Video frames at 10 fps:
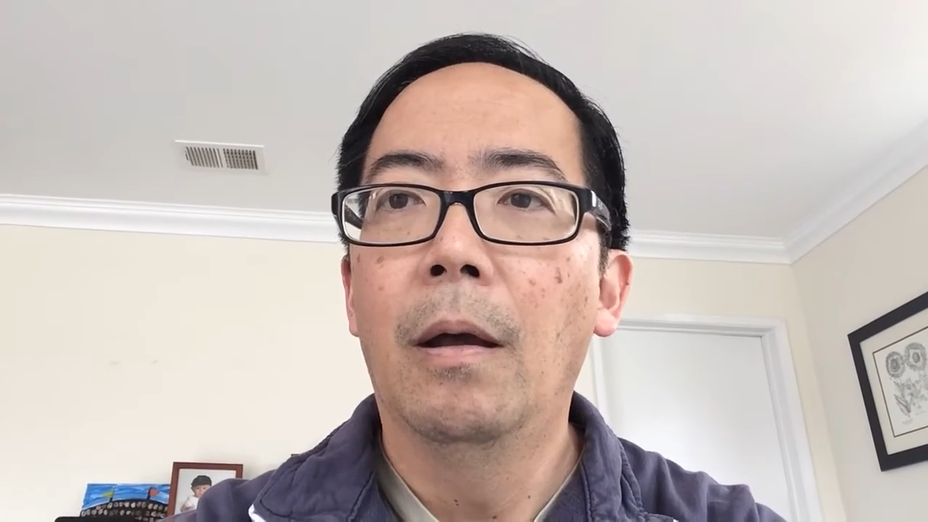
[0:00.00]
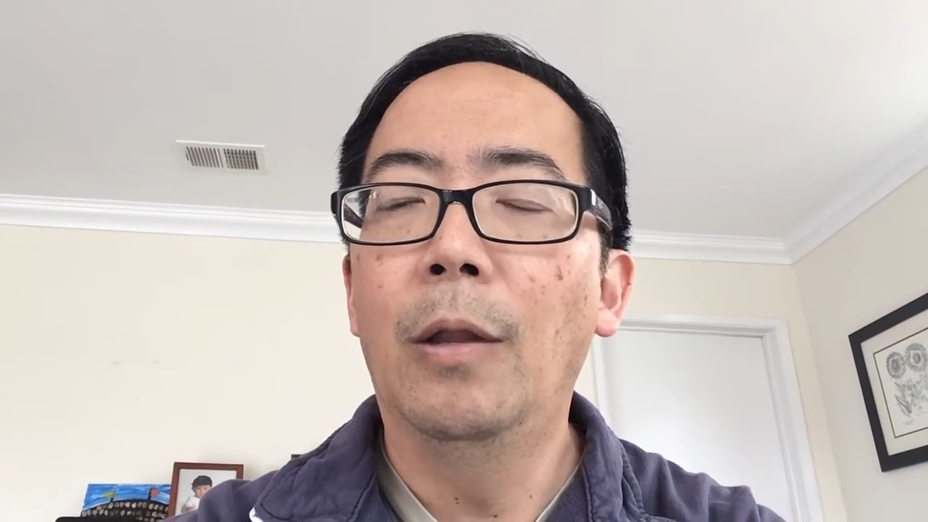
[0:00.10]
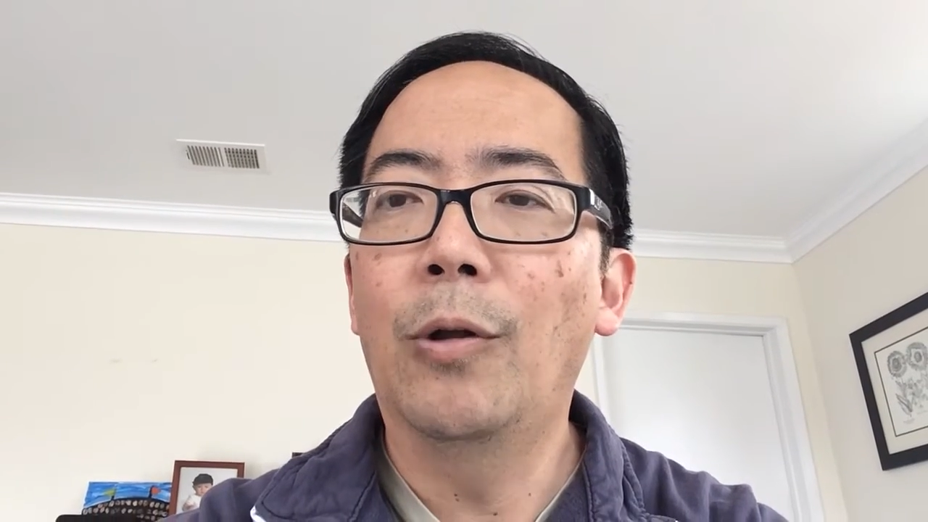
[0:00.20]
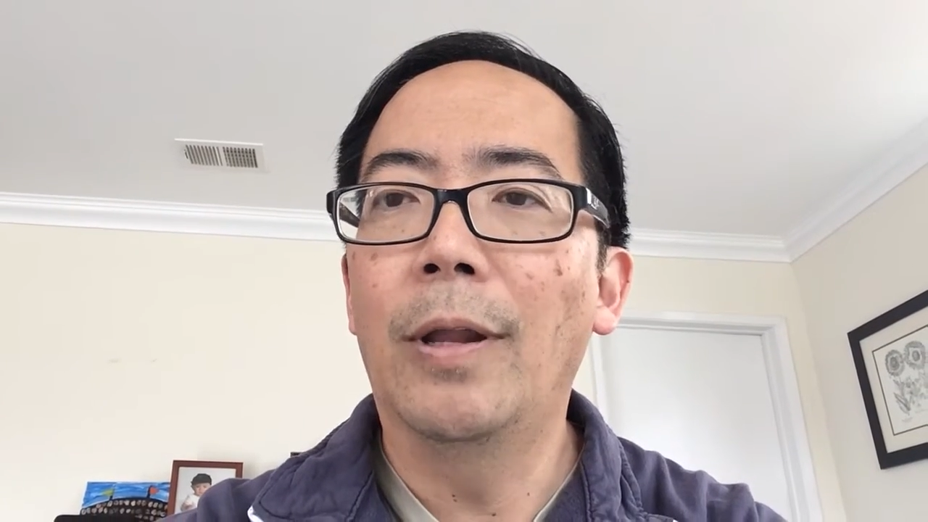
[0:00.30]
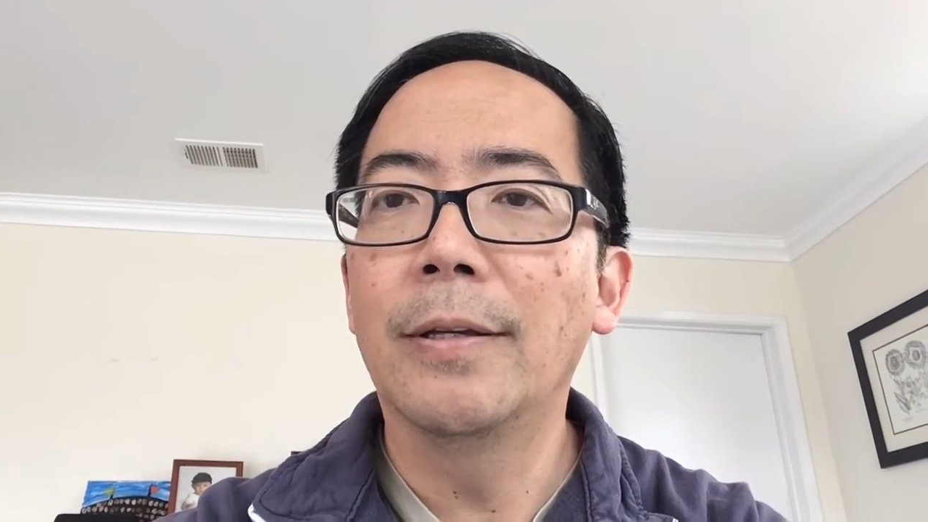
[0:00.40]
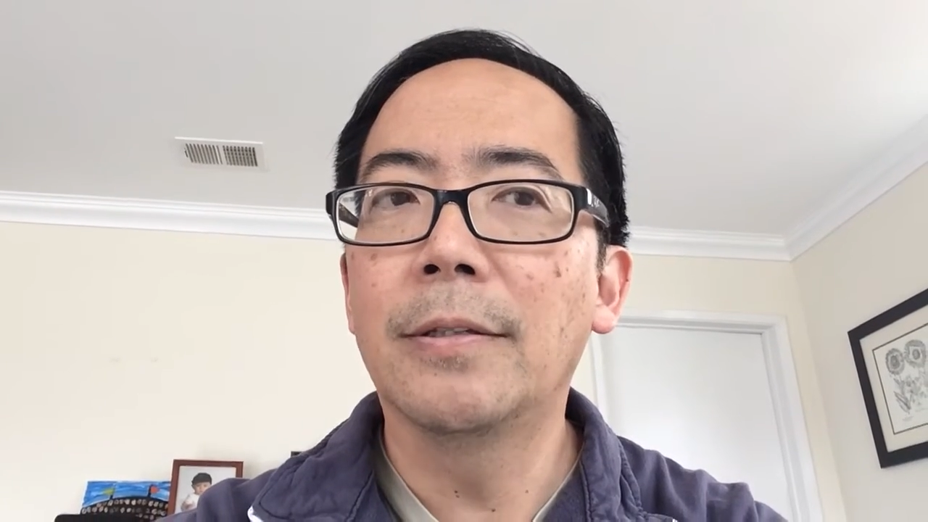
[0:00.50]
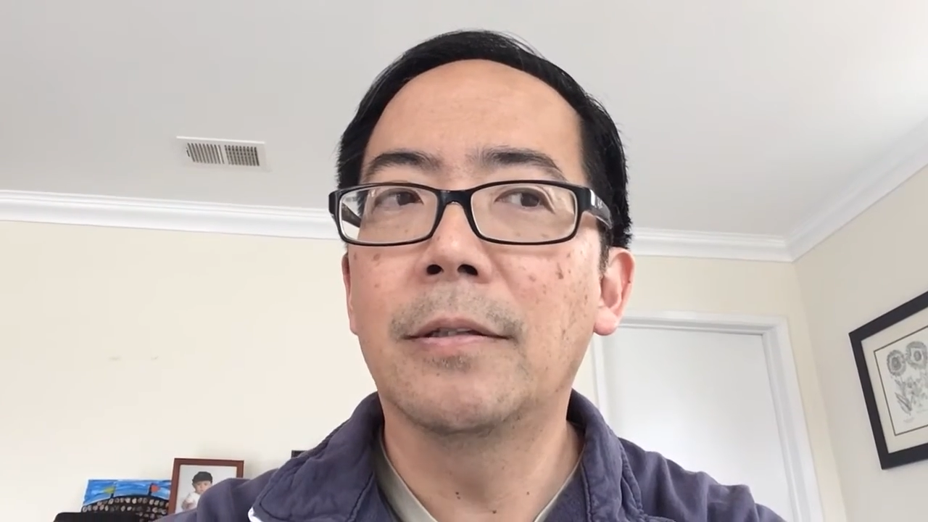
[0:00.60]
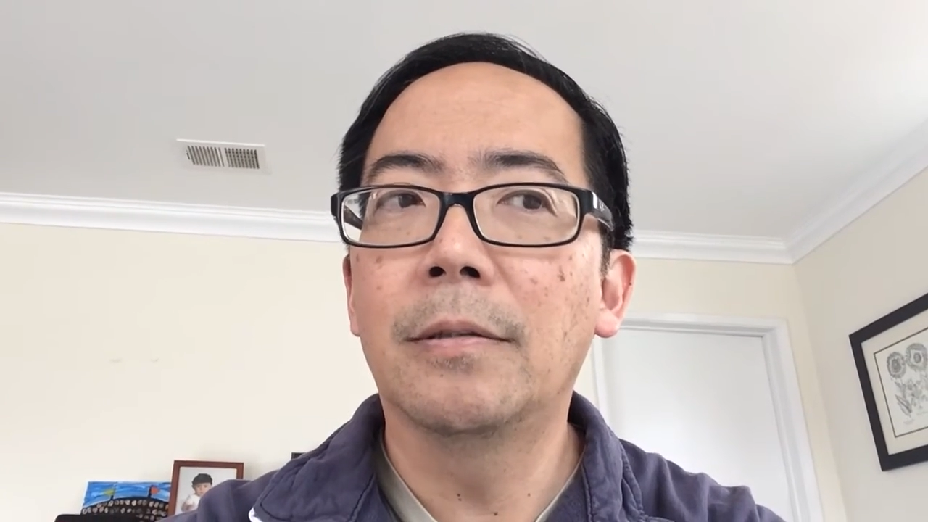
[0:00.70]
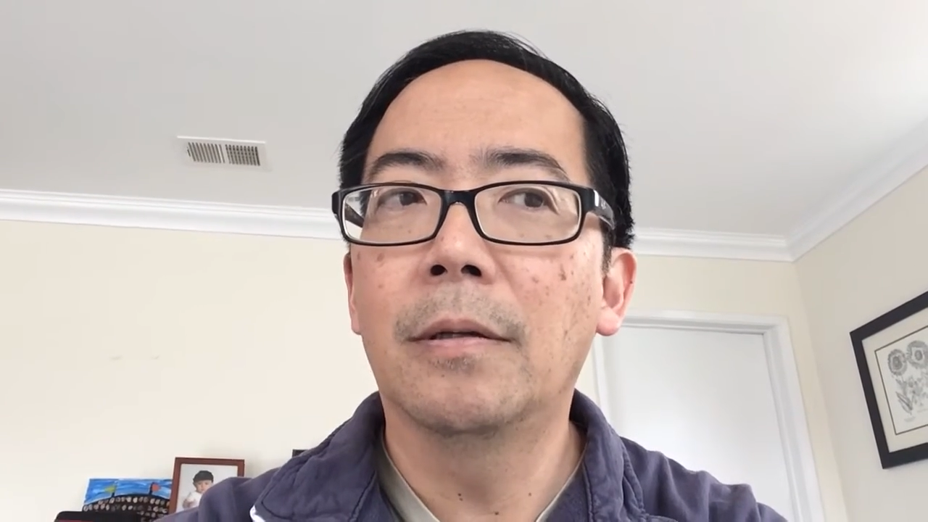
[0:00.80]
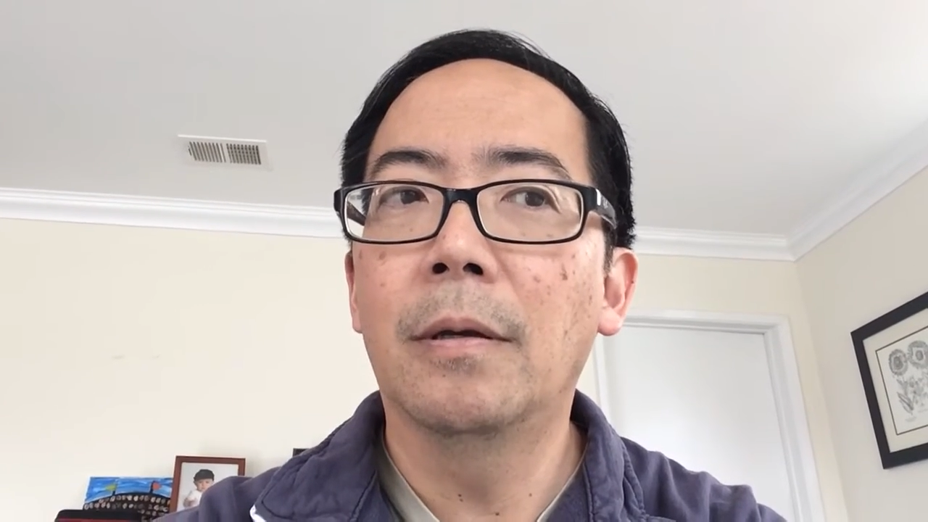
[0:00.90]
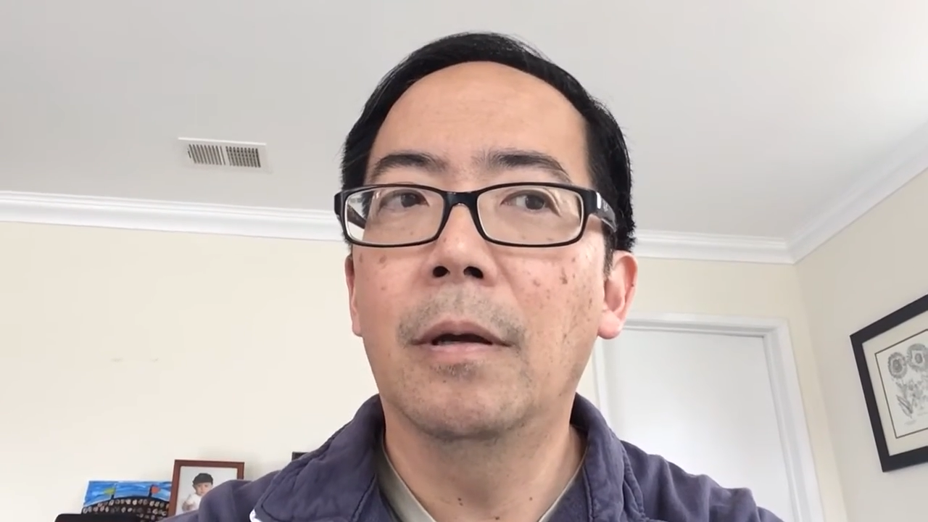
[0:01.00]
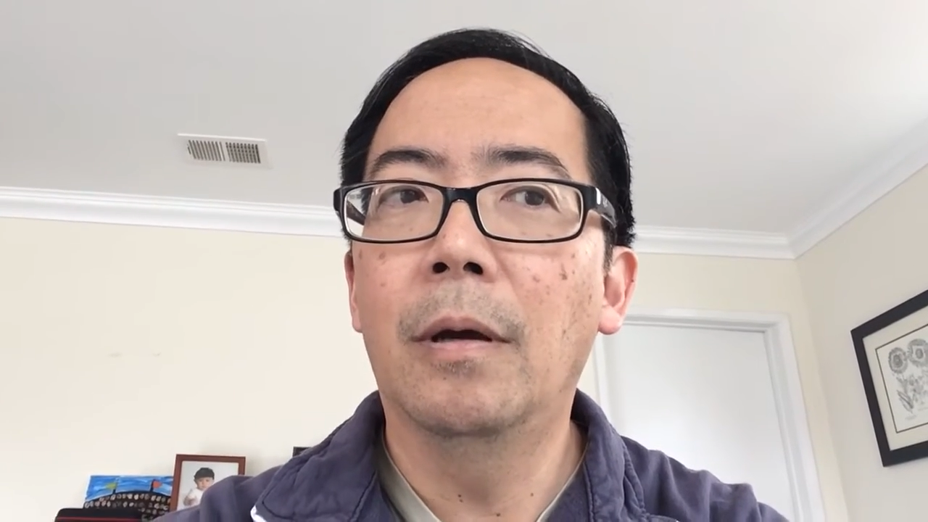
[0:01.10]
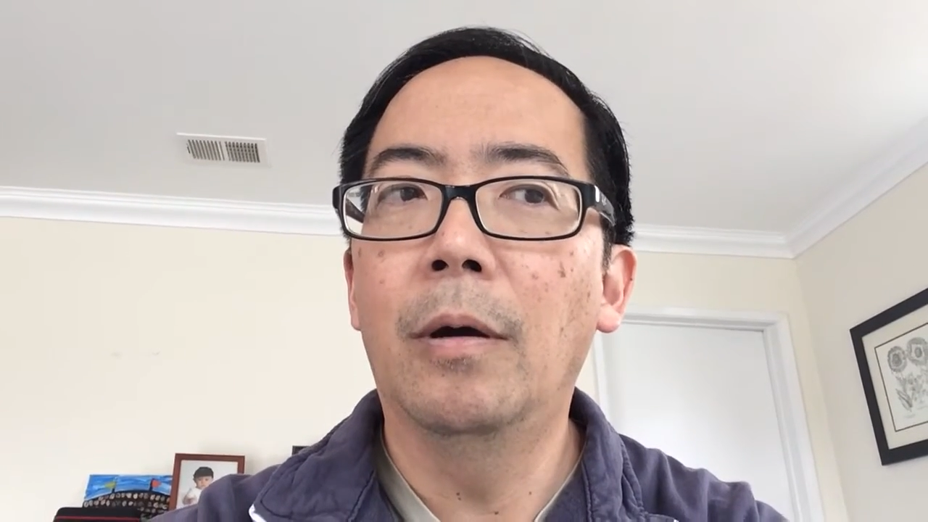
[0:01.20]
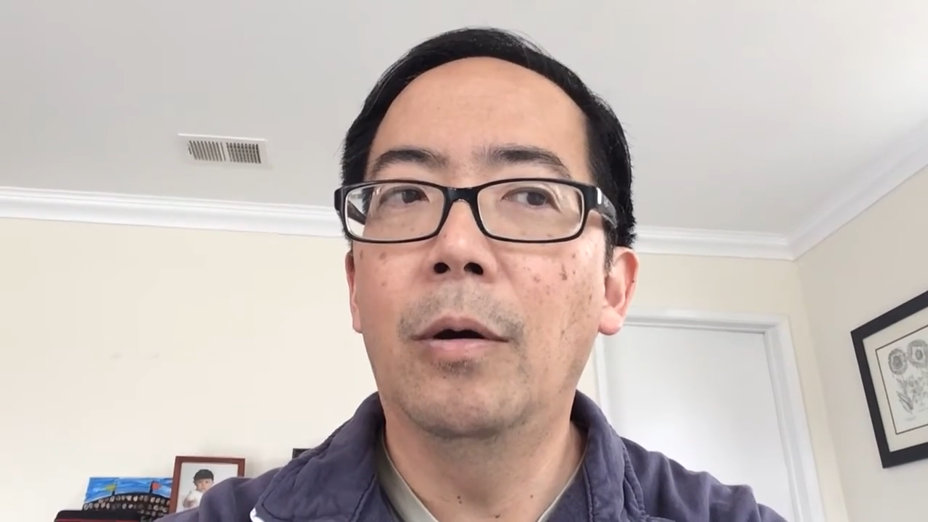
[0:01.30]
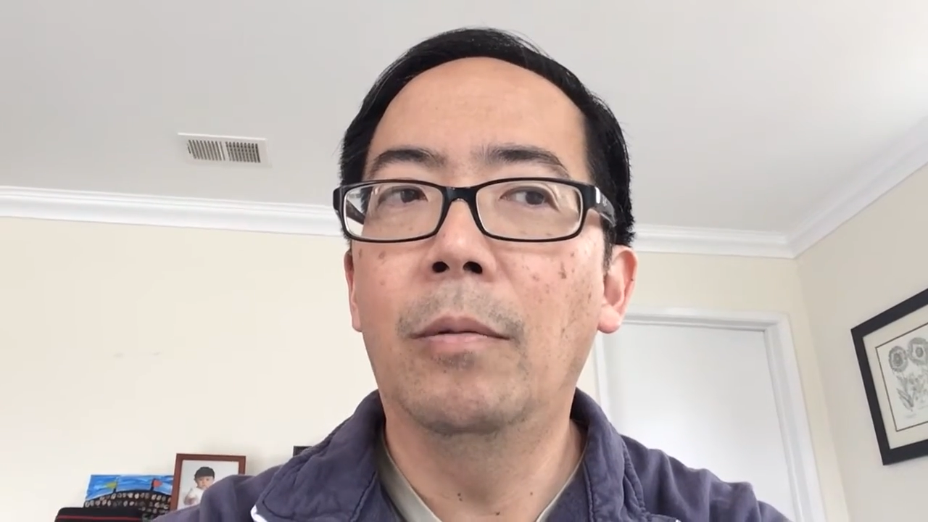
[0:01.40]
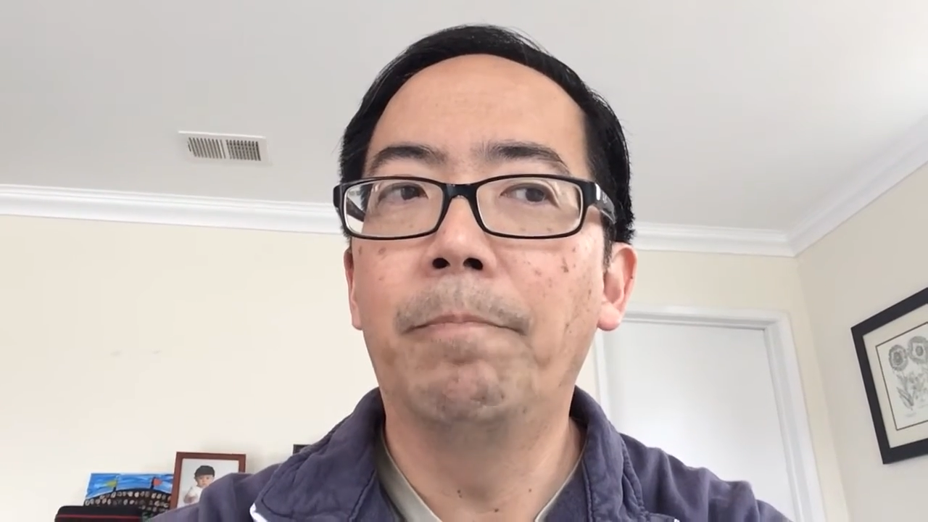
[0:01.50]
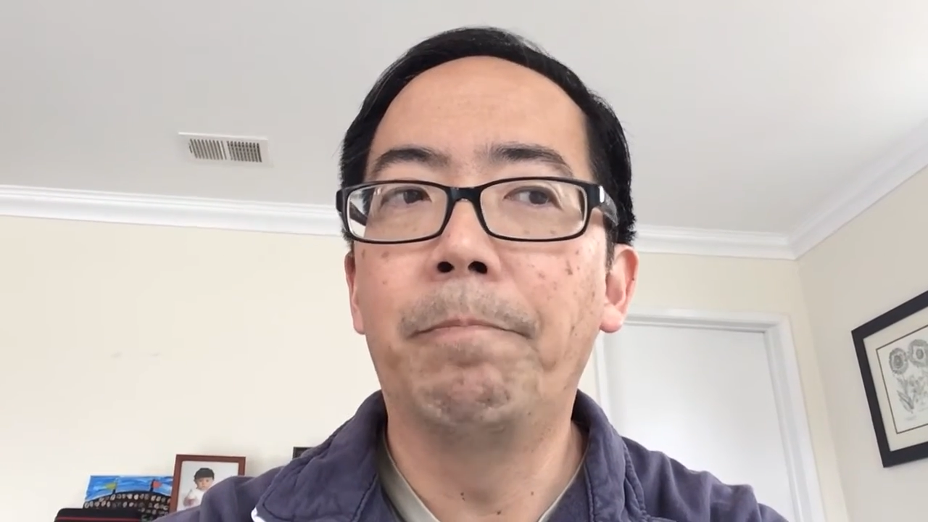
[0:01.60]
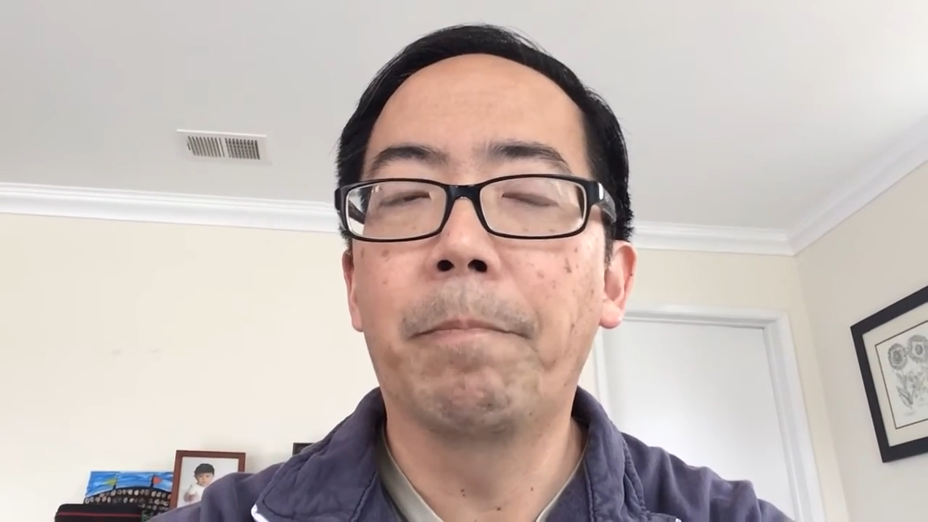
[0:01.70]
Hello class. Uh,